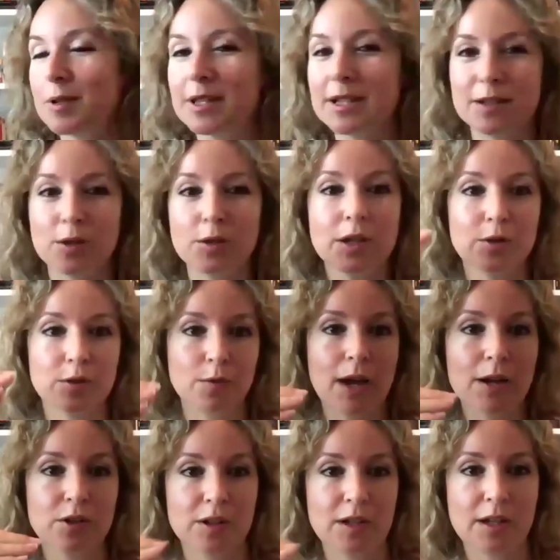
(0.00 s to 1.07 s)
or this you need to
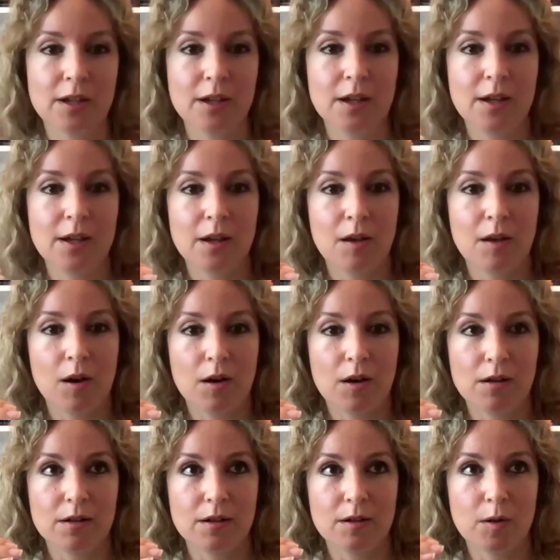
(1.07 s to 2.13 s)
actually
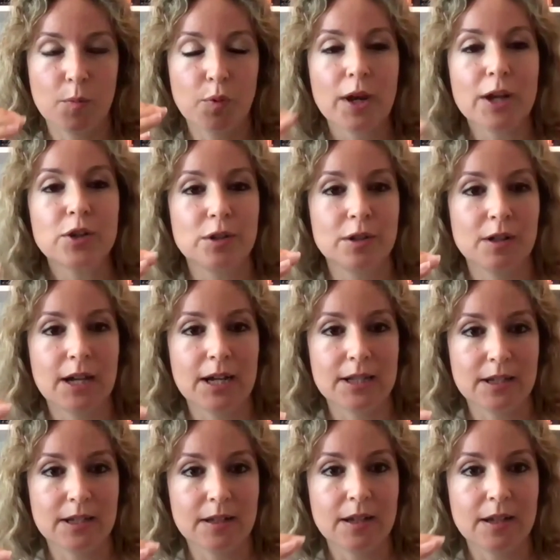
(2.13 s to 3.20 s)

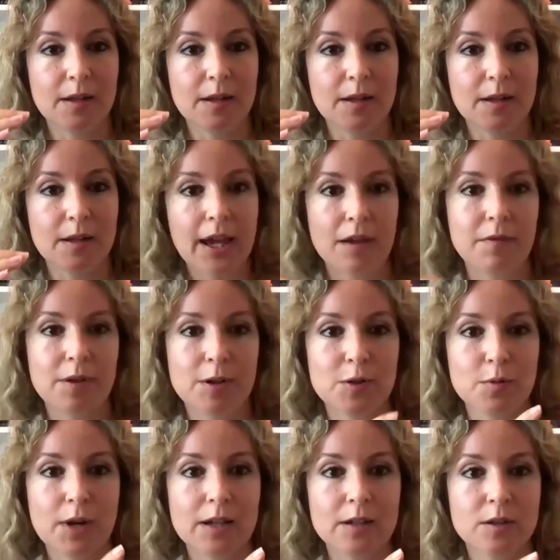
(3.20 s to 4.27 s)
operationalize it in
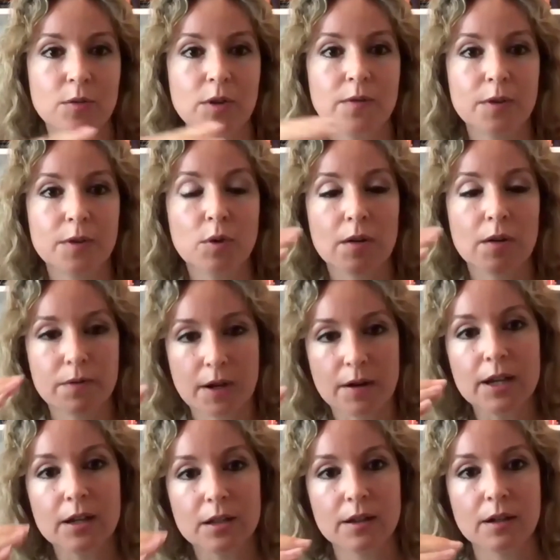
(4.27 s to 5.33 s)
behaviors, right? So if you are
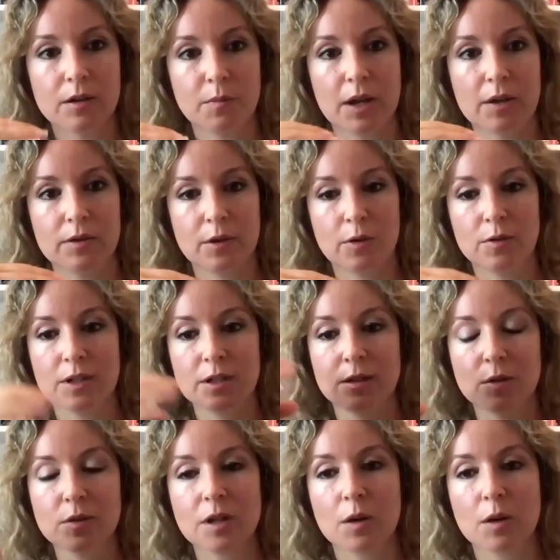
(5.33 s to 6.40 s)
very clear about those
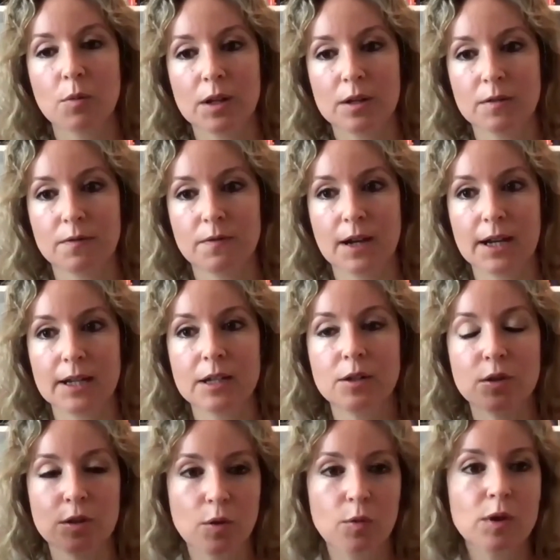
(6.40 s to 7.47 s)
and those are well defined
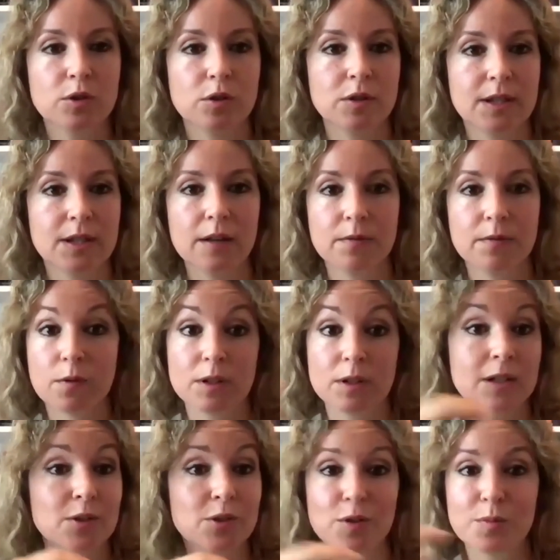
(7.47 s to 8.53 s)
and you know what you stand for,
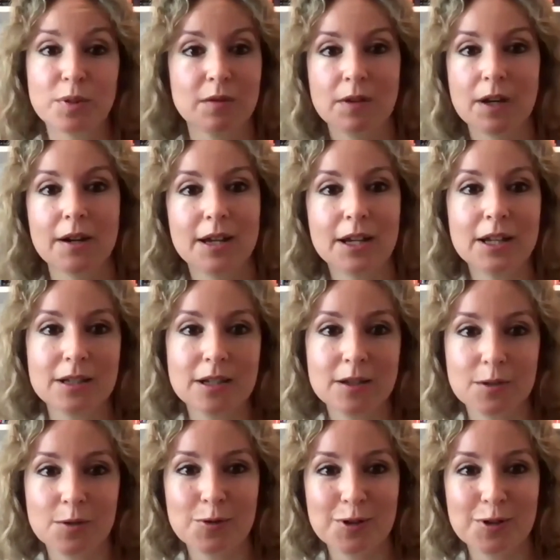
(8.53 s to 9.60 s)
this should be a very easy
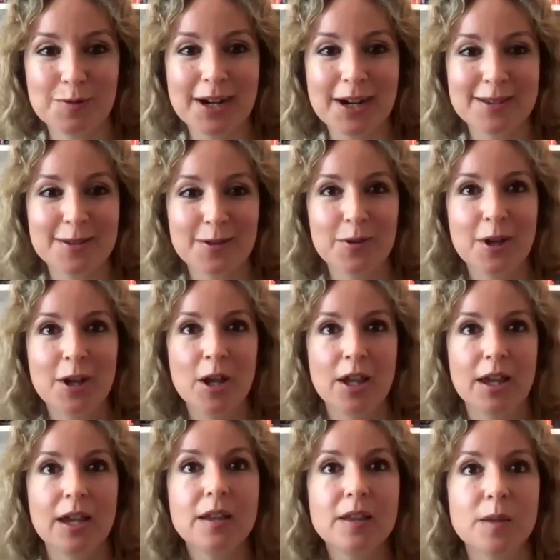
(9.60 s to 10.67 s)
solution, right? So
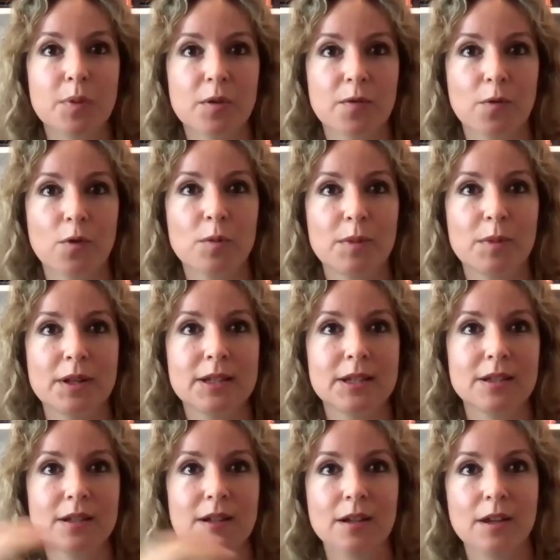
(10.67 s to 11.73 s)
in the
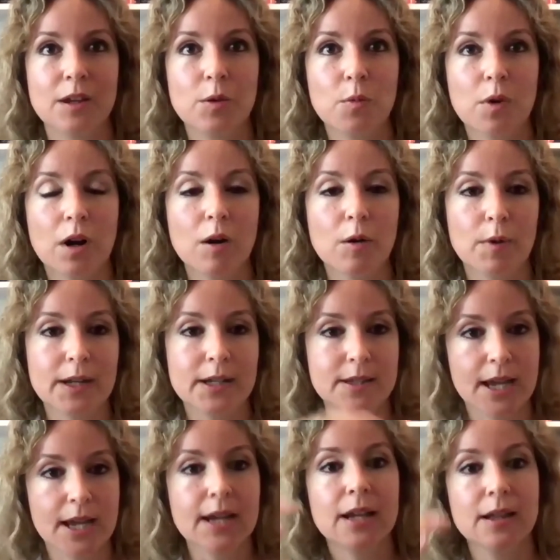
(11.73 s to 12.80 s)
performance, you are
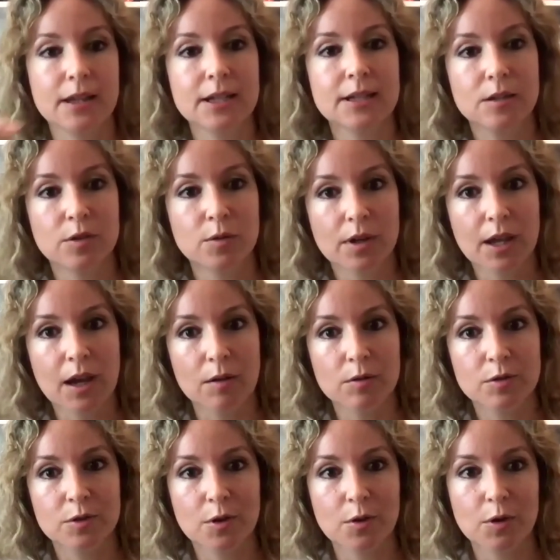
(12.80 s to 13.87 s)
already taking these into
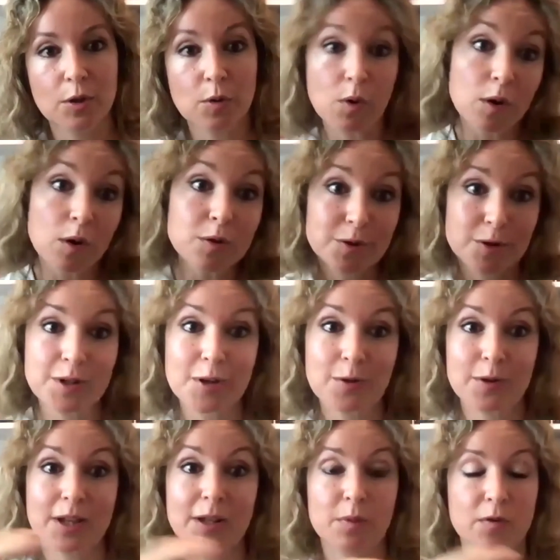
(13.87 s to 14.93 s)
account. So you also
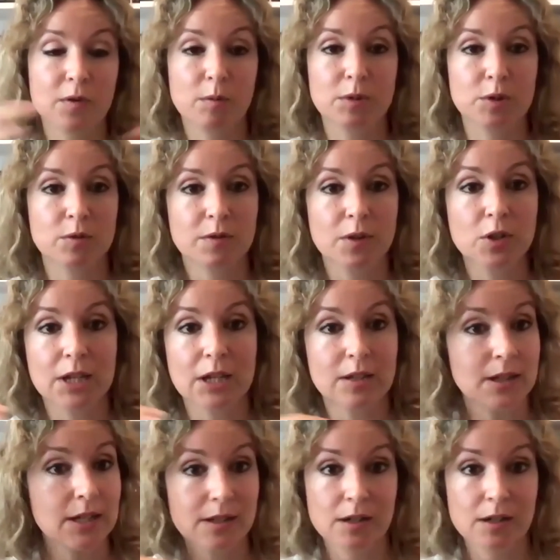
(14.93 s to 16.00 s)
know in performance reviews
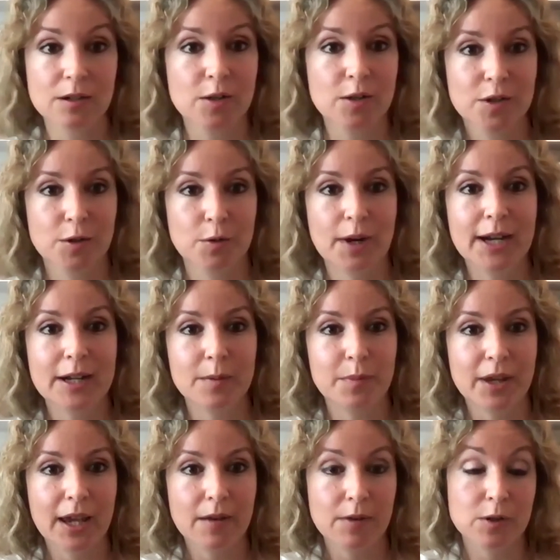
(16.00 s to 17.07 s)
that these are not tolerated
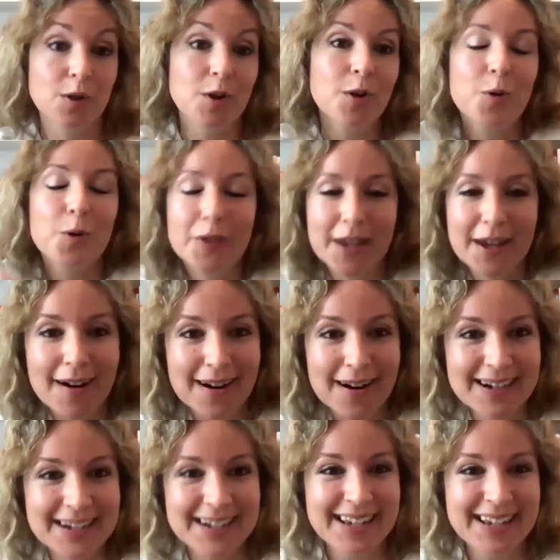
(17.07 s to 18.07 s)
behaviors or they are,